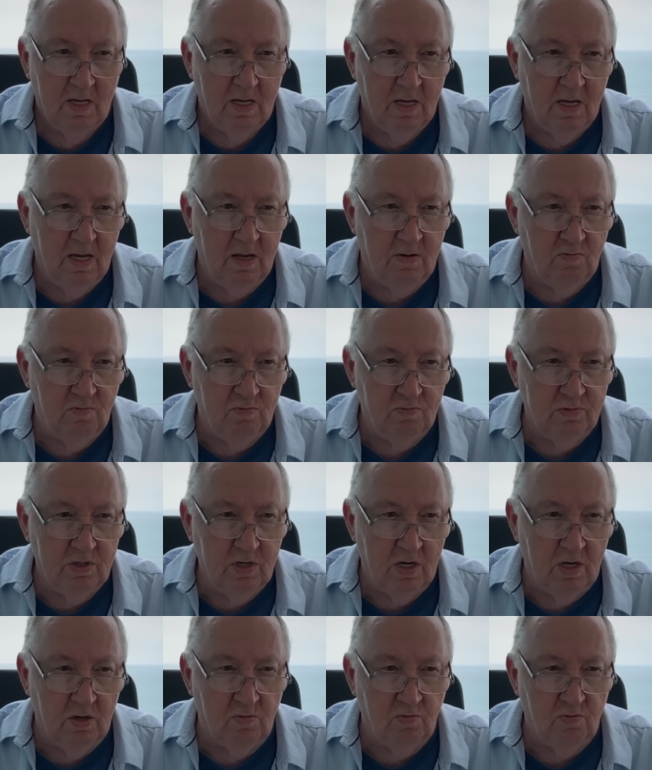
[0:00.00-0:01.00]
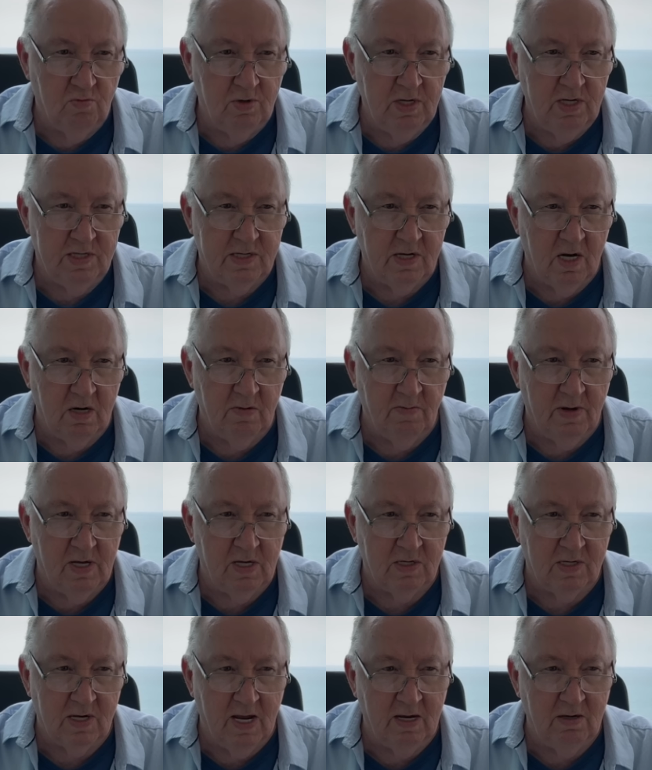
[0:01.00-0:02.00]
And you know what he's talking about
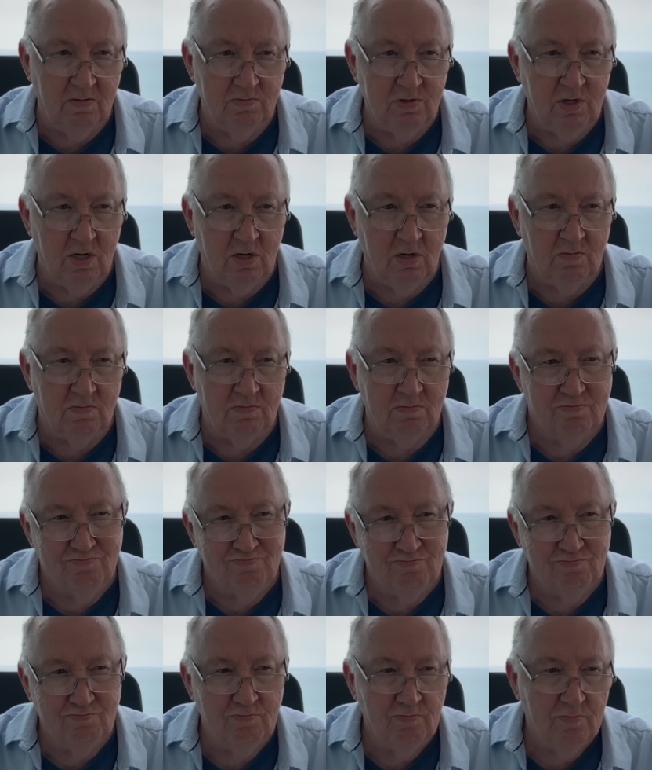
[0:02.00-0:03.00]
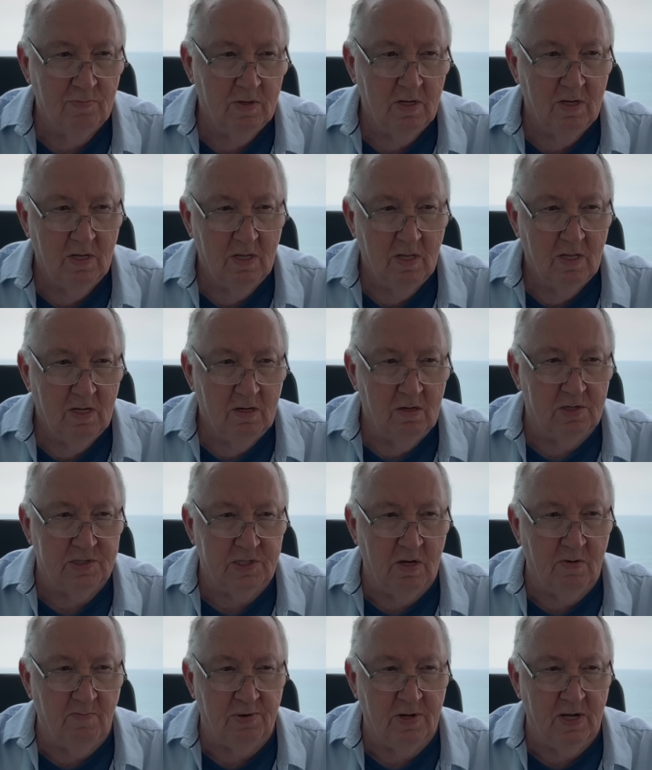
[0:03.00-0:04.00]
is, like, you know, there are
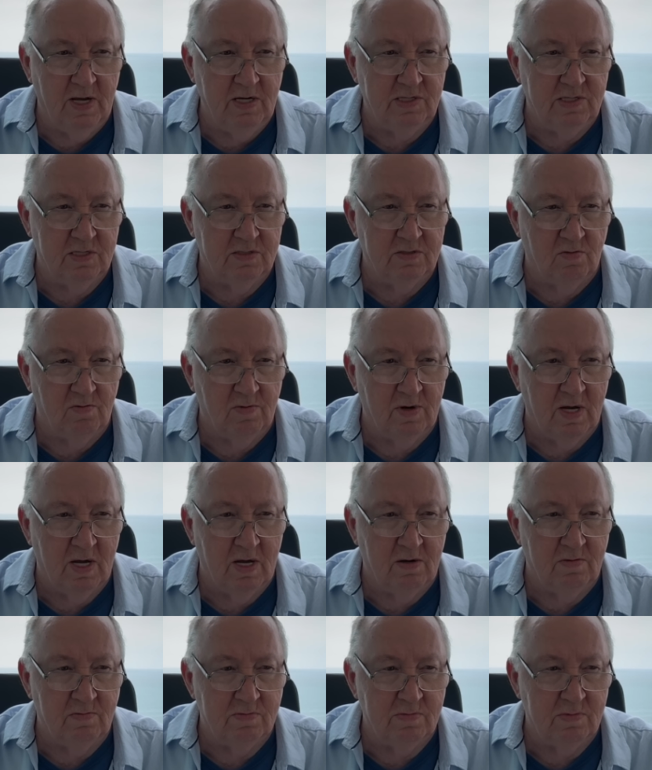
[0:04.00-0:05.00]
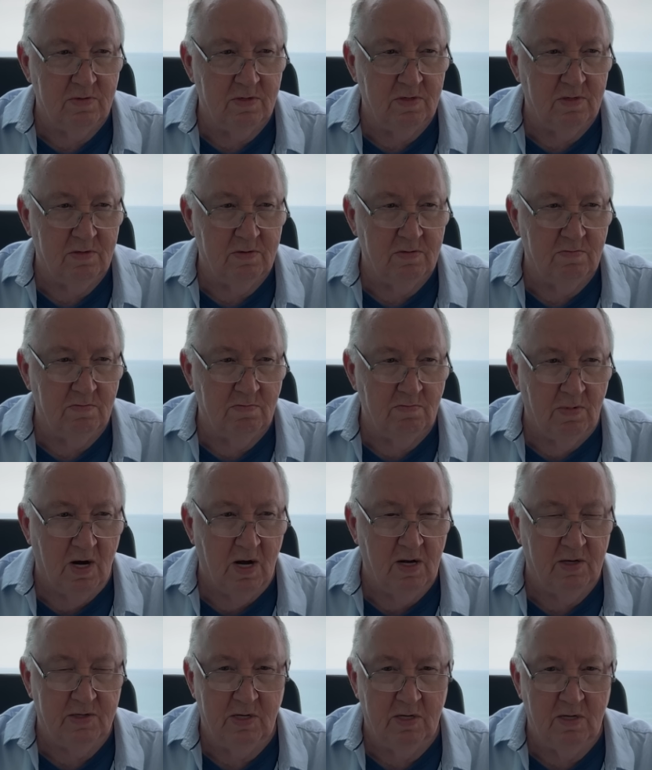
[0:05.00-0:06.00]
some places around
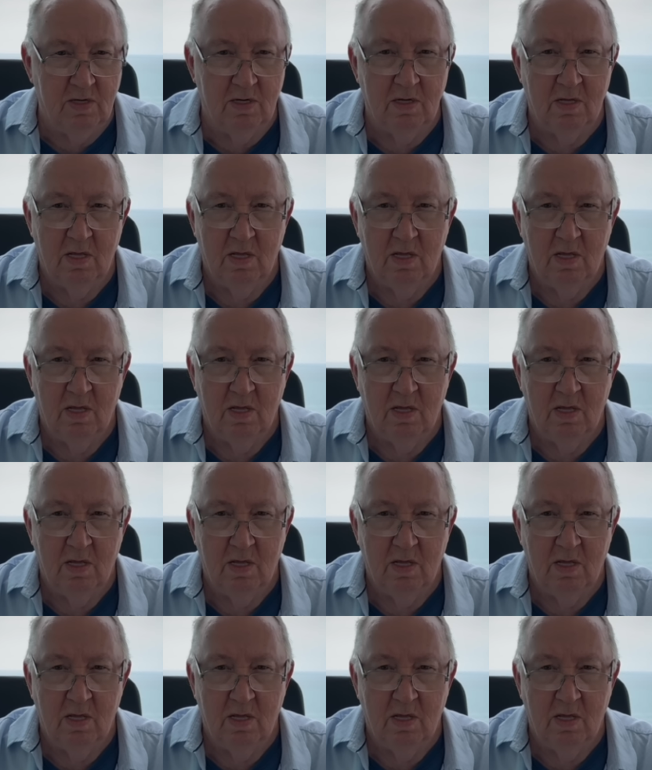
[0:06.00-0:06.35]
Manta